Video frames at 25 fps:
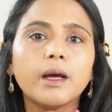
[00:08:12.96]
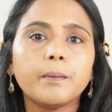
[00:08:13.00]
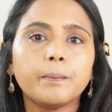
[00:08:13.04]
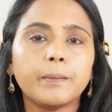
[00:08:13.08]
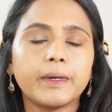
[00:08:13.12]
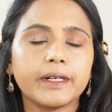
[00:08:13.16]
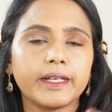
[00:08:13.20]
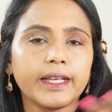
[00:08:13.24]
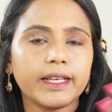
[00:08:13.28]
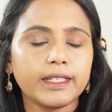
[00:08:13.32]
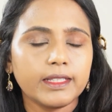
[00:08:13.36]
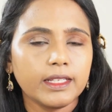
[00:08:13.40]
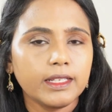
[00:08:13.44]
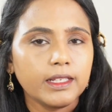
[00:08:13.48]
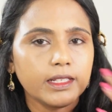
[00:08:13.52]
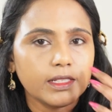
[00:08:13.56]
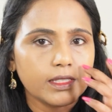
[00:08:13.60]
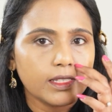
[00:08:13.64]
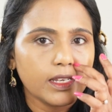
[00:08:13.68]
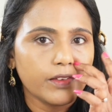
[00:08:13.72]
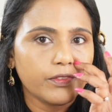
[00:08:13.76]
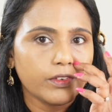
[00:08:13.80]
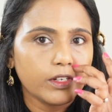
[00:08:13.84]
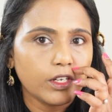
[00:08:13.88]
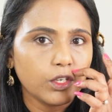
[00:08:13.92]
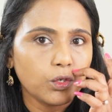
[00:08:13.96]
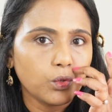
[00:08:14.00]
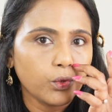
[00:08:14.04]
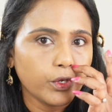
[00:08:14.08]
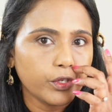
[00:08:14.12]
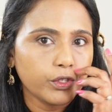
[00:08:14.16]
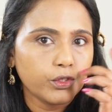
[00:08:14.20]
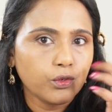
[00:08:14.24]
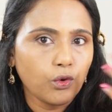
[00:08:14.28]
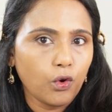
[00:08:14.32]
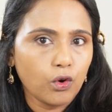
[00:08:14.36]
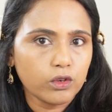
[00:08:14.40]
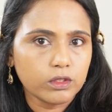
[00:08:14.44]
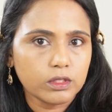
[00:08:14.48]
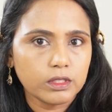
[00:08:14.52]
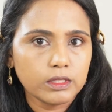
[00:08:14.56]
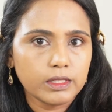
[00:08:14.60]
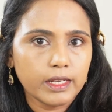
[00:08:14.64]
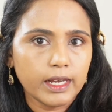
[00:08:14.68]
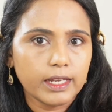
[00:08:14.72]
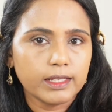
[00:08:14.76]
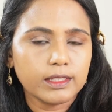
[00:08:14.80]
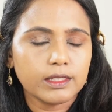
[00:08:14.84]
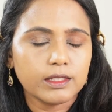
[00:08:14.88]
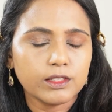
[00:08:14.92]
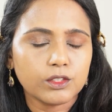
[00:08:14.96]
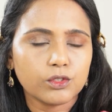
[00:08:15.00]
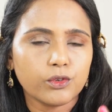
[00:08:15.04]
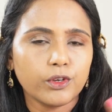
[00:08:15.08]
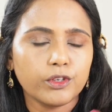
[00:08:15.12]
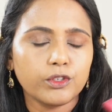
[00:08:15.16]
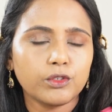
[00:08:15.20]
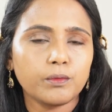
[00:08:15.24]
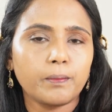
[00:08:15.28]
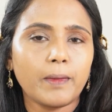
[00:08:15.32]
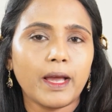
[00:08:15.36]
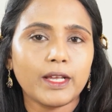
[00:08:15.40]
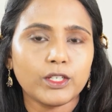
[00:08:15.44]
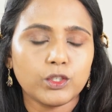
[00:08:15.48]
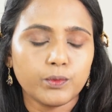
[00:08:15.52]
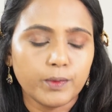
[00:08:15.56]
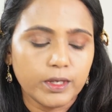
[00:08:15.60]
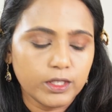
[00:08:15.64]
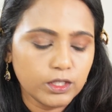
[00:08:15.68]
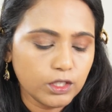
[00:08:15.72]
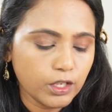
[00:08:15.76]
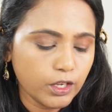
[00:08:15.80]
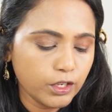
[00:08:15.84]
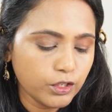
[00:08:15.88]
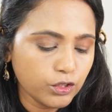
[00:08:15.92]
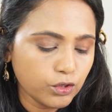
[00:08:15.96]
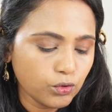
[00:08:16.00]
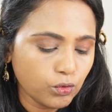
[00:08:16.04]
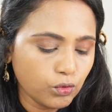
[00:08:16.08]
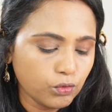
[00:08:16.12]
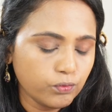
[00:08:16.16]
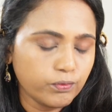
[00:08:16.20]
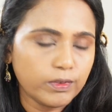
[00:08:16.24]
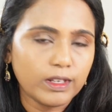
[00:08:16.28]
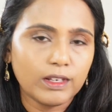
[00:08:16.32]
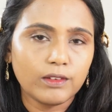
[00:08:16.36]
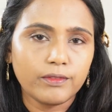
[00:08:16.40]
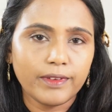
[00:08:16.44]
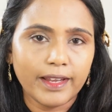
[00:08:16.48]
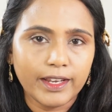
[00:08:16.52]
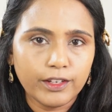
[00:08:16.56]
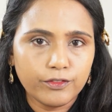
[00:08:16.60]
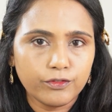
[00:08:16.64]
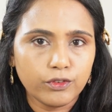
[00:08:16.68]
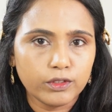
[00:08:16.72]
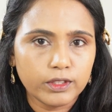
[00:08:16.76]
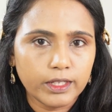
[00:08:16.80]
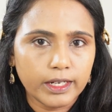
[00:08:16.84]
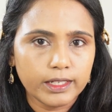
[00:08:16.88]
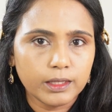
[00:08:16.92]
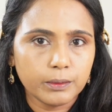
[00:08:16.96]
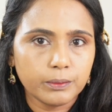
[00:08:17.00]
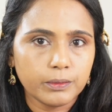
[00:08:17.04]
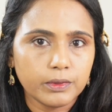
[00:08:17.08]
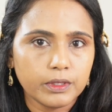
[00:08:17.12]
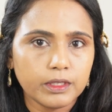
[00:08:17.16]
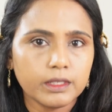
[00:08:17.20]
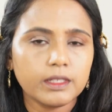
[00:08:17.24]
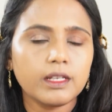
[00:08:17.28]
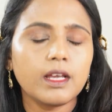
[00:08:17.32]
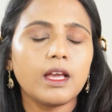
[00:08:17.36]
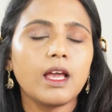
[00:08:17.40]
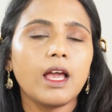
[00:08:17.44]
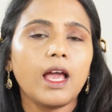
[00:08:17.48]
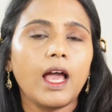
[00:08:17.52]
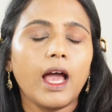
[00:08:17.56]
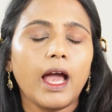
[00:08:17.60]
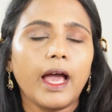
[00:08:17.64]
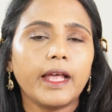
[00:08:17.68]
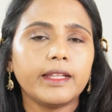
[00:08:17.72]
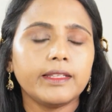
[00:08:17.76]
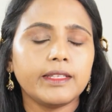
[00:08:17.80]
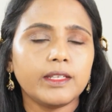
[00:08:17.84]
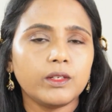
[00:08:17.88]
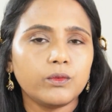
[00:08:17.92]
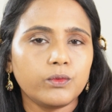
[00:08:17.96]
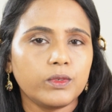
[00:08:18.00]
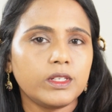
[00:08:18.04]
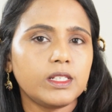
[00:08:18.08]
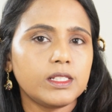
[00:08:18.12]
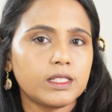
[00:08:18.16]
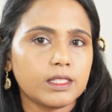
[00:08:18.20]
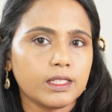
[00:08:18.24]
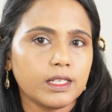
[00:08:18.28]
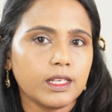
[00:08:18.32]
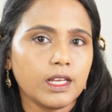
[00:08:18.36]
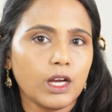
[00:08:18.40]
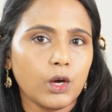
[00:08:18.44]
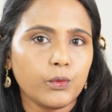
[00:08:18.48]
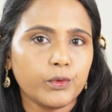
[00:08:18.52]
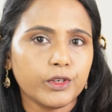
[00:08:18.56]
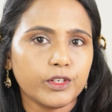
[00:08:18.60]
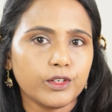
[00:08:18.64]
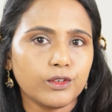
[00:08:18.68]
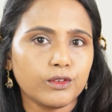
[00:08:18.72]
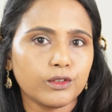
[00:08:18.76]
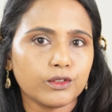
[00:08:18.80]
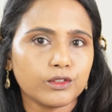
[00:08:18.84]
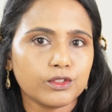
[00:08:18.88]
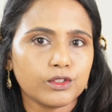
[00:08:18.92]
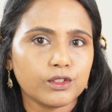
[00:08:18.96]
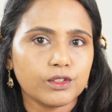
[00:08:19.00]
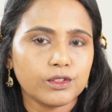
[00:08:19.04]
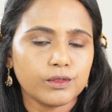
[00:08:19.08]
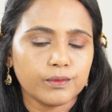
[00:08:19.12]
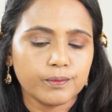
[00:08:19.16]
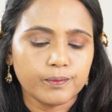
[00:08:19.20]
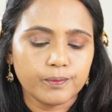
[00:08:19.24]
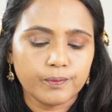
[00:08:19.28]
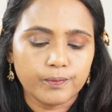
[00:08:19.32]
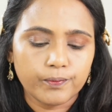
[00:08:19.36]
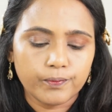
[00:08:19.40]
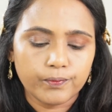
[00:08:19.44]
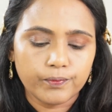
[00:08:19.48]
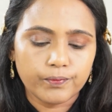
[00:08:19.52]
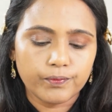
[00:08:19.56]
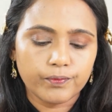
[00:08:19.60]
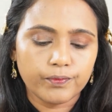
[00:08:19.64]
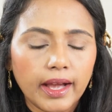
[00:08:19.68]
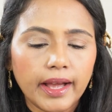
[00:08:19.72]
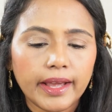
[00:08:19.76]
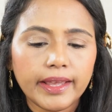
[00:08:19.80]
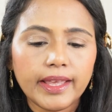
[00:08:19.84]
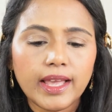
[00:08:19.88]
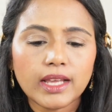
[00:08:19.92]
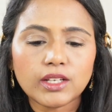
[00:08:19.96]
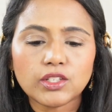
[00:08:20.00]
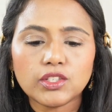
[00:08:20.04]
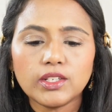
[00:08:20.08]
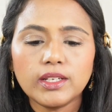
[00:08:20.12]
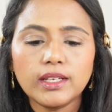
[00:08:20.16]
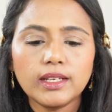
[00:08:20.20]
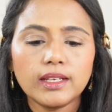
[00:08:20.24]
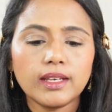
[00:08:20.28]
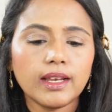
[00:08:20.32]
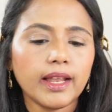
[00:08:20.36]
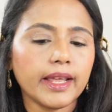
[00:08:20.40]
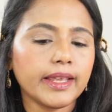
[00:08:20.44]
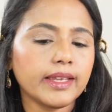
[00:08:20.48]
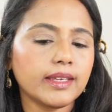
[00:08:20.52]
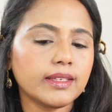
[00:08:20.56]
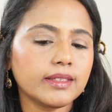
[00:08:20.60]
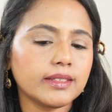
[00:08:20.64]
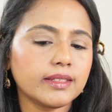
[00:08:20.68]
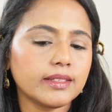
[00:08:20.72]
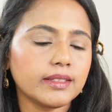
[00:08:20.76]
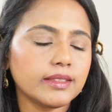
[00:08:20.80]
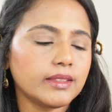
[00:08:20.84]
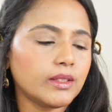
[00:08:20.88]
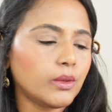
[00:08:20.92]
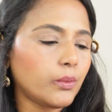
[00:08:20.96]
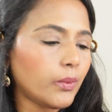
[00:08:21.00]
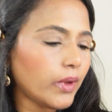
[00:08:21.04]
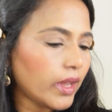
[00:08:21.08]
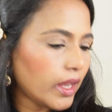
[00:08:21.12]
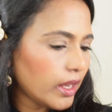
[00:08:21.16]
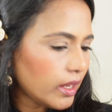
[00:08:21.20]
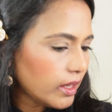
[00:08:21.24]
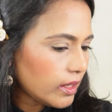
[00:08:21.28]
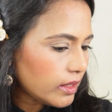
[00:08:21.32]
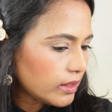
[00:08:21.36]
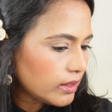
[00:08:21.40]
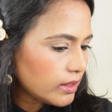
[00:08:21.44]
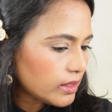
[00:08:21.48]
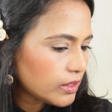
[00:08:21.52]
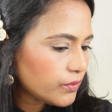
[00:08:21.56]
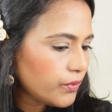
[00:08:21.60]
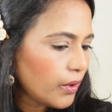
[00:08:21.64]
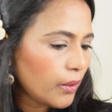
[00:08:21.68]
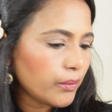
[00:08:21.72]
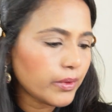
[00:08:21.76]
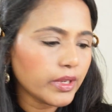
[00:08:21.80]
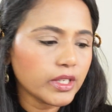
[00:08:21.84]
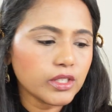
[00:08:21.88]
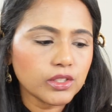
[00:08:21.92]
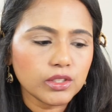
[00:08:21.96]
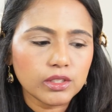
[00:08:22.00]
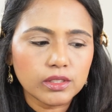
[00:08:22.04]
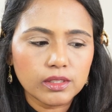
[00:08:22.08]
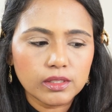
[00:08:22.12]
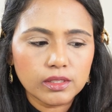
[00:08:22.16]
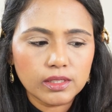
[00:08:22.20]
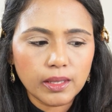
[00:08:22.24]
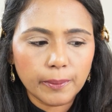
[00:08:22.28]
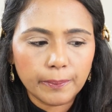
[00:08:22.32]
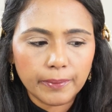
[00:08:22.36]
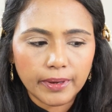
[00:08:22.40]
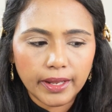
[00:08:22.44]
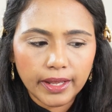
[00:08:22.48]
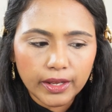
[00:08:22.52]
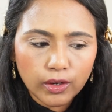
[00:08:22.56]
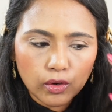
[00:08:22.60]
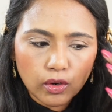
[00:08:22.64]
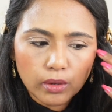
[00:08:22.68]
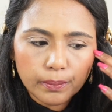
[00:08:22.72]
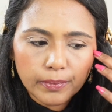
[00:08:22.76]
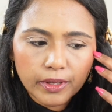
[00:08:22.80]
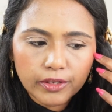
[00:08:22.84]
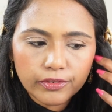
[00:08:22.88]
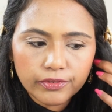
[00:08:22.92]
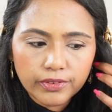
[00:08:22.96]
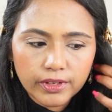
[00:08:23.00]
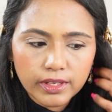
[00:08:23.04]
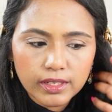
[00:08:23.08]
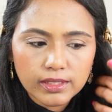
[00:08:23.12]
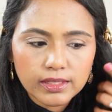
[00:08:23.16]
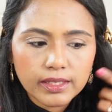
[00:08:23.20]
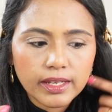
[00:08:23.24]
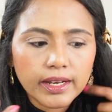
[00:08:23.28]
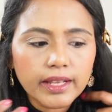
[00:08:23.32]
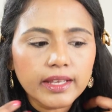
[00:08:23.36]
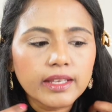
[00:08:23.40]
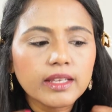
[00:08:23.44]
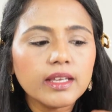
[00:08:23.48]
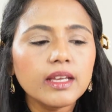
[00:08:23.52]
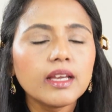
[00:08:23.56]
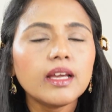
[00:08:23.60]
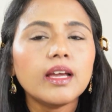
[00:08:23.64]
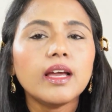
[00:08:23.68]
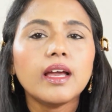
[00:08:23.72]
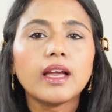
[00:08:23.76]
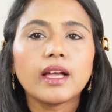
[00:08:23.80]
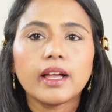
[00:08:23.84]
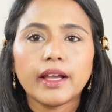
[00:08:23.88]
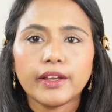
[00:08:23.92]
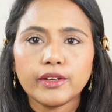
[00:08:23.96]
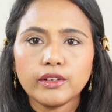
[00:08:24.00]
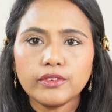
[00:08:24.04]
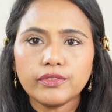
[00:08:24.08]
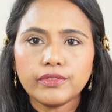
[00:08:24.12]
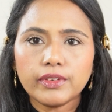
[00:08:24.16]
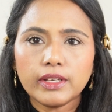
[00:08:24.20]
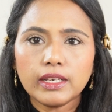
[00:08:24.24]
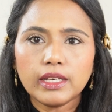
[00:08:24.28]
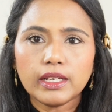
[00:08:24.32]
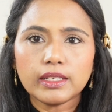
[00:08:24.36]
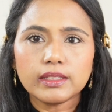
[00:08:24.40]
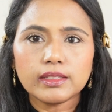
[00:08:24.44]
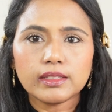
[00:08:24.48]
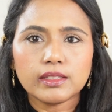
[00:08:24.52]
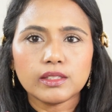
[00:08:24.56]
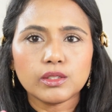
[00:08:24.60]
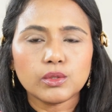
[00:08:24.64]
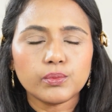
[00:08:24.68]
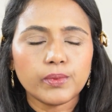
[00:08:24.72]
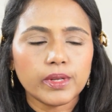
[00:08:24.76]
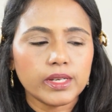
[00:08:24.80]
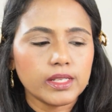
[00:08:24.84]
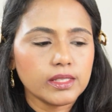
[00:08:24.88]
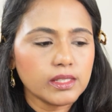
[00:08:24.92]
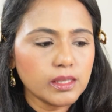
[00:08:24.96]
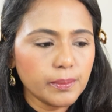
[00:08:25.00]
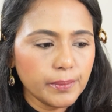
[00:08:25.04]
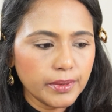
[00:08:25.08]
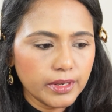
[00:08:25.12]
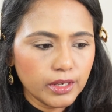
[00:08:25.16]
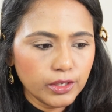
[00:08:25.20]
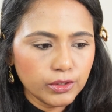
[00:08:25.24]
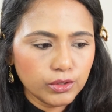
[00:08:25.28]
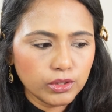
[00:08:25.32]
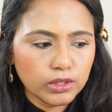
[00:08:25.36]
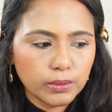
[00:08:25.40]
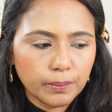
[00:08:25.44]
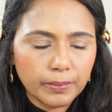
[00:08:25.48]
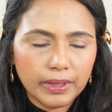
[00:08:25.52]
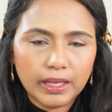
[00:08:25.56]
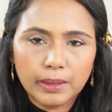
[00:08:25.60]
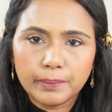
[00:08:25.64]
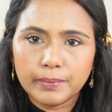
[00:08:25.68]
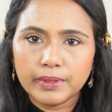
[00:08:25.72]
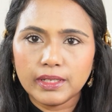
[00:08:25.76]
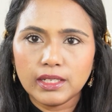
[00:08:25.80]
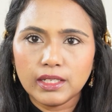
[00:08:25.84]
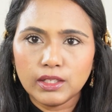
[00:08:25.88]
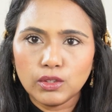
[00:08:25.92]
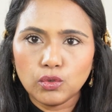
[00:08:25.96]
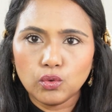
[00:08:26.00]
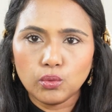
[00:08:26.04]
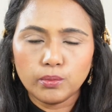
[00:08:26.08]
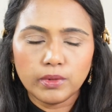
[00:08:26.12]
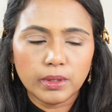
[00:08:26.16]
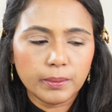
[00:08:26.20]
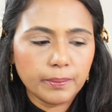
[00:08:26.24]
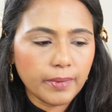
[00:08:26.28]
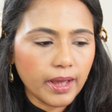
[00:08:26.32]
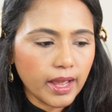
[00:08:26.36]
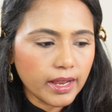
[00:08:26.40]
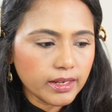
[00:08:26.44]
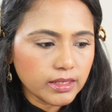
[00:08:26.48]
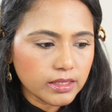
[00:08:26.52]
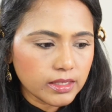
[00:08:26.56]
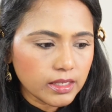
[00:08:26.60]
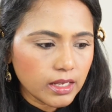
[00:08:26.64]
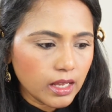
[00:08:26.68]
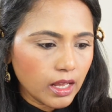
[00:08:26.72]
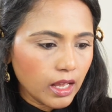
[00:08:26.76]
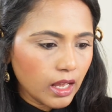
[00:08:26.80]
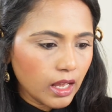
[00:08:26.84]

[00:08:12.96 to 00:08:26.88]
but I think it's definitely going to oxidize and it's going to match my skin tone. We'll wait for that a bit and then we'll see how it looks. I actually like the way this foundation is applying on my face, and I kind of feel like this is very similar to the Maybelline Lumi Matte,